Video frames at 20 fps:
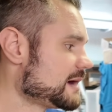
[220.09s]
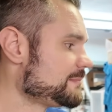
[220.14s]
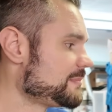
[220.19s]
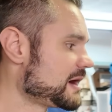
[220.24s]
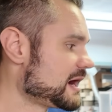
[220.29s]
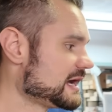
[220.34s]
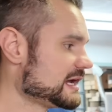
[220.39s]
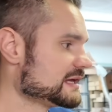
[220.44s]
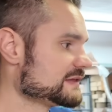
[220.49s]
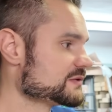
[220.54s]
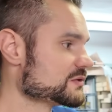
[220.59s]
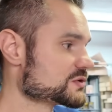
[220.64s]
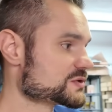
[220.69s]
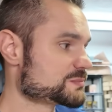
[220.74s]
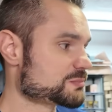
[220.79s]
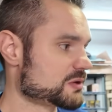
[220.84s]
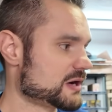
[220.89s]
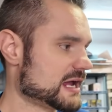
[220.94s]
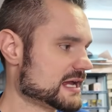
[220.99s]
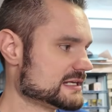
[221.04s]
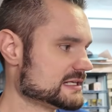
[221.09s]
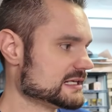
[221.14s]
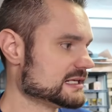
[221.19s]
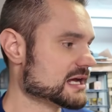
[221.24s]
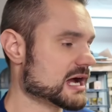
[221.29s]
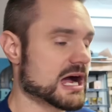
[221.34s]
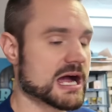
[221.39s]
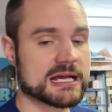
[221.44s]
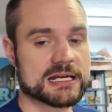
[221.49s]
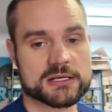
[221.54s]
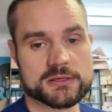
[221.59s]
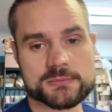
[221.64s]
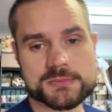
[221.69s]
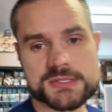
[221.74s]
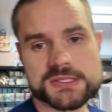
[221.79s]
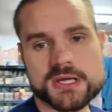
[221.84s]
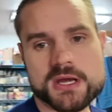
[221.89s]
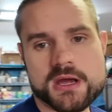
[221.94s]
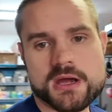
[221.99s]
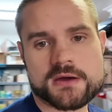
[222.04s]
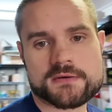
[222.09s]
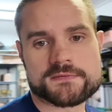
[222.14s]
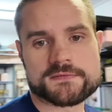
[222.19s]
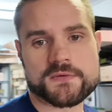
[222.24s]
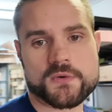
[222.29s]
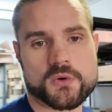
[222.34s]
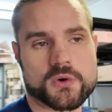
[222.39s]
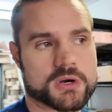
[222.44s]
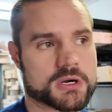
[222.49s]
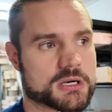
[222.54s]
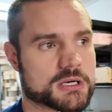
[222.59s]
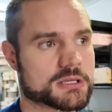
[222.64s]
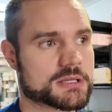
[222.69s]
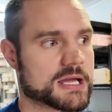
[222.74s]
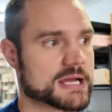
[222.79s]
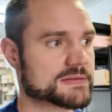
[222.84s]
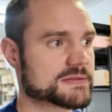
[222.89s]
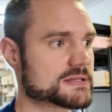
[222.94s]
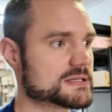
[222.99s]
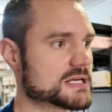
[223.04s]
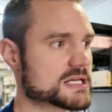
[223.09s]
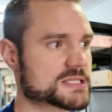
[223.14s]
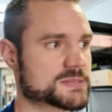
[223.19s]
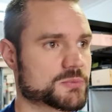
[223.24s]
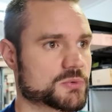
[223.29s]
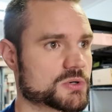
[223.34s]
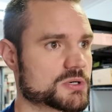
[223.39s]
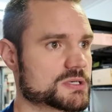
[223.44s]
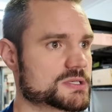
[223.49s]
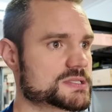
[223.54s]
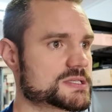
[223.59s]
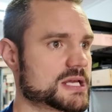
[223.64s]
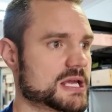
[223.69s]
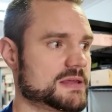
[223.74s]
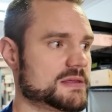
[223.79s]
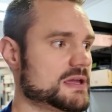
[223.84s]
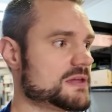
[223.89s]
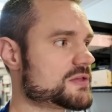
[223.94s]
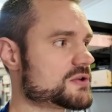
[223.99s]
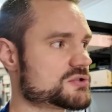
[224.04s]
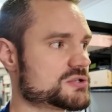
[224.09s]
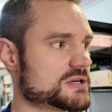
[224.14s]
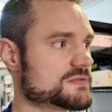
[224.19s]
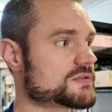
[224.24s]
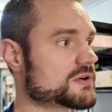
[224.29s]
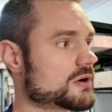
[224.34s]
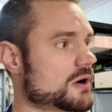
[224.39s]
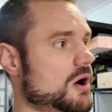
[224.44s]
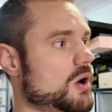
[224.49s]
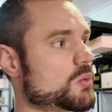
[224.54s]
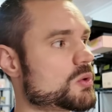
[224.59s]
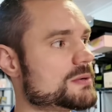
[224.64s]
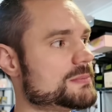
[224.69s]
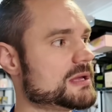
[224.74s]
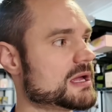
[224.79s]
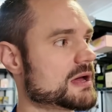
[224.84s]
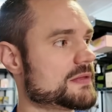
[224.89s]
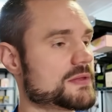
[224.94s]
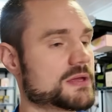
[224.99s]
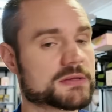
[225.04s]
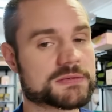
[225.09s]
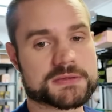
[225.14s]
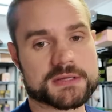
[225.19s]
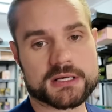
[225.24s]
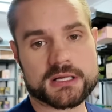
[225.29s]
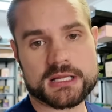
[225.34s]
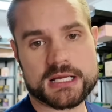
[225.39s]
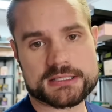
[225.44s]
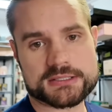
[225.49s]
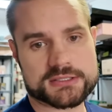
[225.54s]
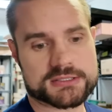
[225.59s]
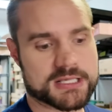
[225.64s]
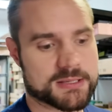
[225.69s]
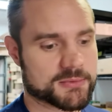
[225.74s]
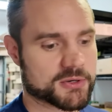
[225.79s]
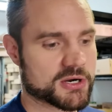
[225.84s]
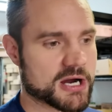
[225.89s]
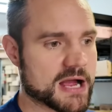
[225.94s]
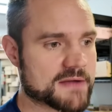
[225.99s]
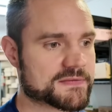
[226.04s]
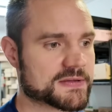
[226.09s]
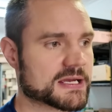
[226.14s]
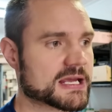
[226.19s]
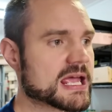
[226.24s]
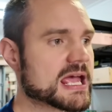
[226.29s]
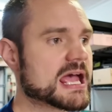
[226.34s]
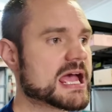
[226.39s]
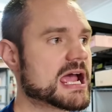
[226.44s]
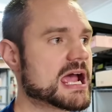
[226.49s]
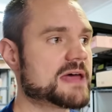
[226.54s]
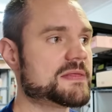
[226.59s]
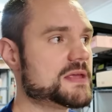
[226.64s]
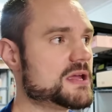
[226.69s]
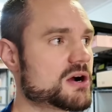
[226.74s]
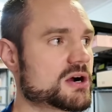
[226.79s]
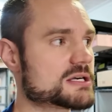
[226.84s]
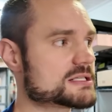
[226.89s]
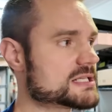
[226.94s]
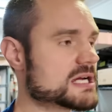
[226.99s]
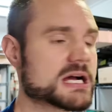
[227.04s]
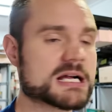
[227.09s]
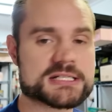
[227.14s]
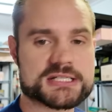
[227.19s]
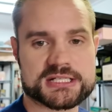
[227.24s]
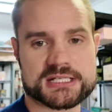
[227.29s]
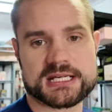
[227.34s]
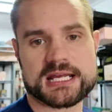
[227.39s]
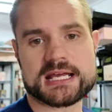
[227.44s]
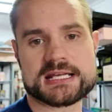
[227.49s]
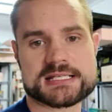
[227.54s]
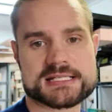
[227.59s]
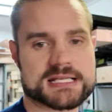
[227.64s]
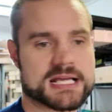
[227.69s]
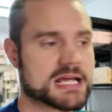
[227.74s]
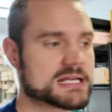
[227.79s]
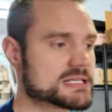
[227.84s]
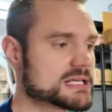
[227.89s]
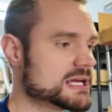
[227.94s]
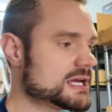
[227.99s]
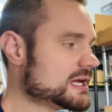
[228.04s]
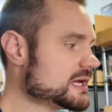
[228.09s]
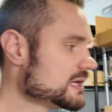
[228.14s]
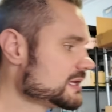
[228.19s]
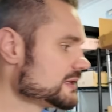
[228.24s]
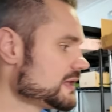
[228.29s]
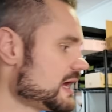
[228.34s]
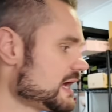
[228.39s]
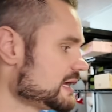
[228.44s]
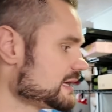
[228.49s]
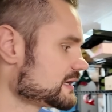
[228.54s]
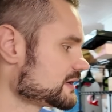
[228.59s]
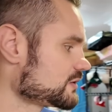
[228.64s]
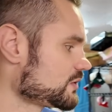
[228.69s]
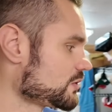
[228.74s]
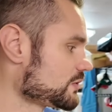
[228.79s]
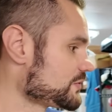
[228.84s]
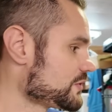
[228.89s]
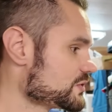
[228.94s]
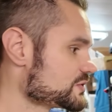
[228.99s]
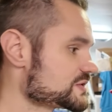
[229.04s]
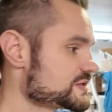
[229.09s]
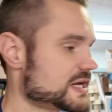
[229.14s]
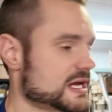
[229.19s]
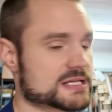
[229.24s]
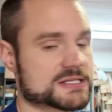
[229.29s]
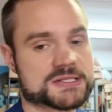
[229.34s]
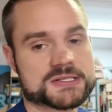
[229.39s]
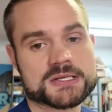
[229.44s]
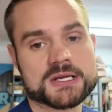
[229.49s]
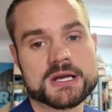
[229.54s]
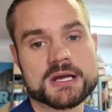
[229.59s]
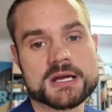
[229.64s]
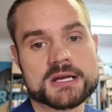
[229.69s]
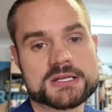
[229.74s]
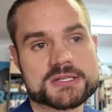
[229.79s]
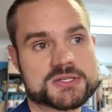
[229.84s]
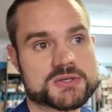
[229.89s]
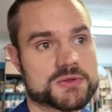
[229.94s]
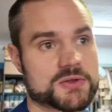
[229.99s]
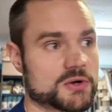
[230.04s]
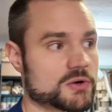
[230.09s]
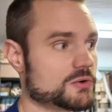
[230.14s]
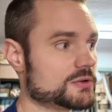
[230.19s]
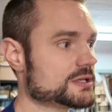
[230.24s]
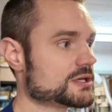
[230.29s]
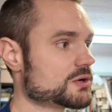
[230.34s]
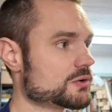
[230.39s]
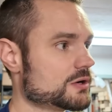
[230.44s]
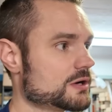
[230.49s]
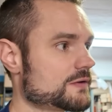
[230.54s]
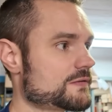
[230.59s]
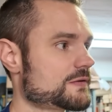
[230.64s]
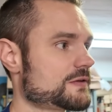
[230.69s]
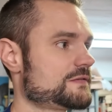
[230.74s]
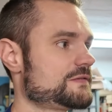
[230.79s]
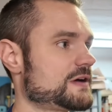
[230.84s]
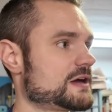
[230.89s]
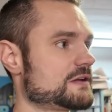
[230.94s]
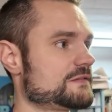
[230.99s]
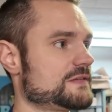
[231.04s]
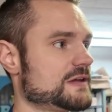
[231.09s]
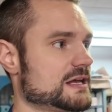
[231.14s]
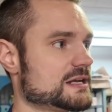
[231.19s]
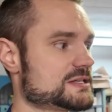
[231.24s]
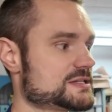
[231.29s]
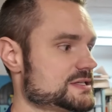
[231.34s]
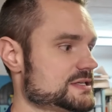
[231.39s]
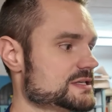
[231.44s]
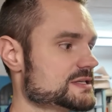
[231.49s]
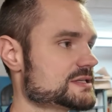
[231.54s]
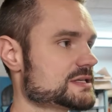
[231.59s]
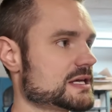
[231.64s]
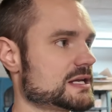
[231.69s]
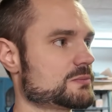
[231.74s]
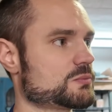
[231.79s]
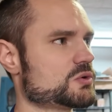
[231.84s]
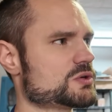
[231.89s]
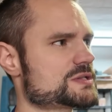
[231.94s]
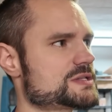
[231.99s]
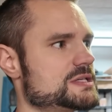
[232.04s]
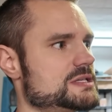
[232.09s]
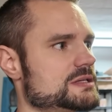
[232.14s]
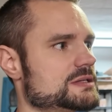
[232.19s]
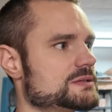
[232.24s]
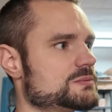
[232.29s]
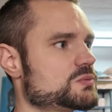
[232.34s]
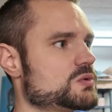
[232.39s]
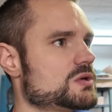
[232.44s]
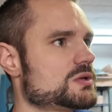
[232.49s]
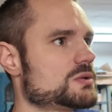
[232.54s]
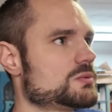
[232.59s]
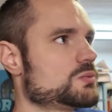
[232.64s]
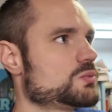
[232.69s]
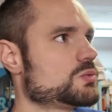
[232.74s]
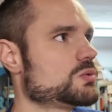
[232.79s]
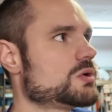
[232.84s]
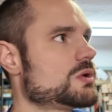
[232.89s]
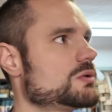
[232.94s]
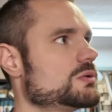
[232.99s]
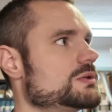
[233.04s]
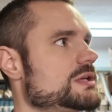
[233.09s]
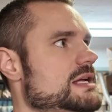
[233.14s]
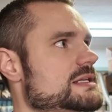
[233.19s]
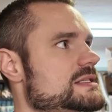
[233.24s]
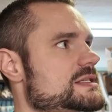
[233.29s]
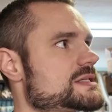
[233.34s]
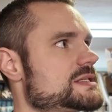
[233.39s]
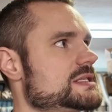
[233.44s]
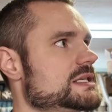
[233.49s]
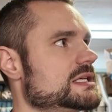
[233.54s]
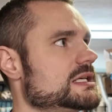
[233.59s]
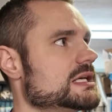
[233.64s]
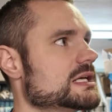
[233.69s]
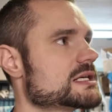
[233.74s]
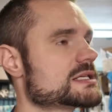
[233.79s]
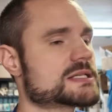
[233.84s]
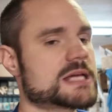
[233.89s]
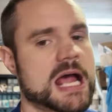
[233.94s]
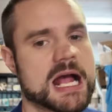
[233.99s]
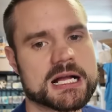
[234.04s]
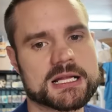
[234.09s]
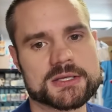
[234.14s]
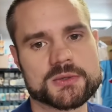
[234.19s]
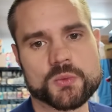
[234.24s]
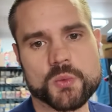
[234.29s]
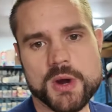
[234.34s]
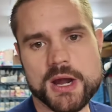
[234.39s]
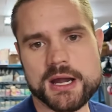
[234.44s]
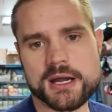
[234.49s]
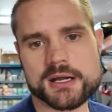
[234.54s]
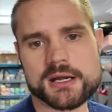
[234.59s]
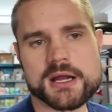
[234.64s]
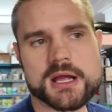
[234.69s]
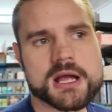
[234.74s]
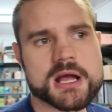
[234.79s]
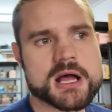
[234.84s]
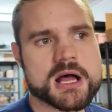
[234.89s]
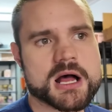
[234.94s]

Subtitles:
buying those branded items for like the Duskmourns and the Aether Drift or would be on the collector demographic, and they aren't touching a set or those sets. So they're only going for the Final Fantasies, and we'll yet to see exactly where